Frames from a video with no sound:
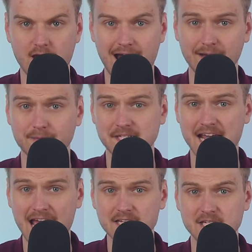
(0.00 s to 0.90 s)
and the day
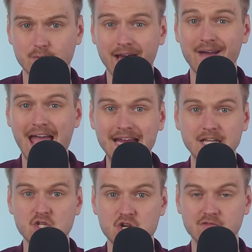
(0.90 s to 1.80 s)
ended without any
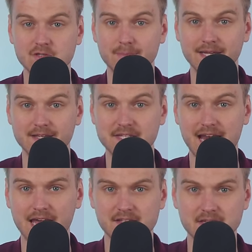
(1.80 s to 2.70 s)
jurors being
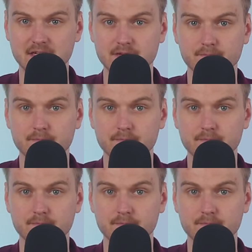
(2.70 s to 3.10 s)
selected.